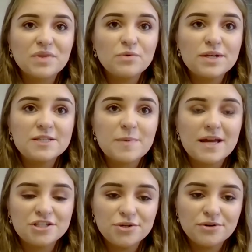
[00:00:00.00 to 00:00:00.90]
We
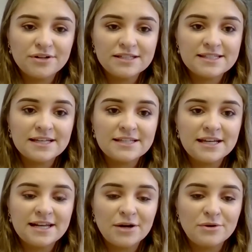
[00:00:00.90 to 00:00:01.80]
spend
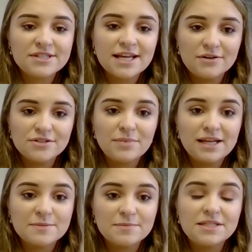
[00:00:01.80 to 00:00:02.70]
216 hours out on
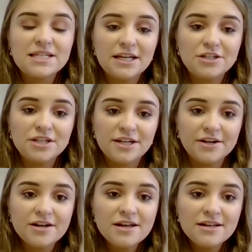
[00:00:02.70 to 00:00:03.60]
placement each year.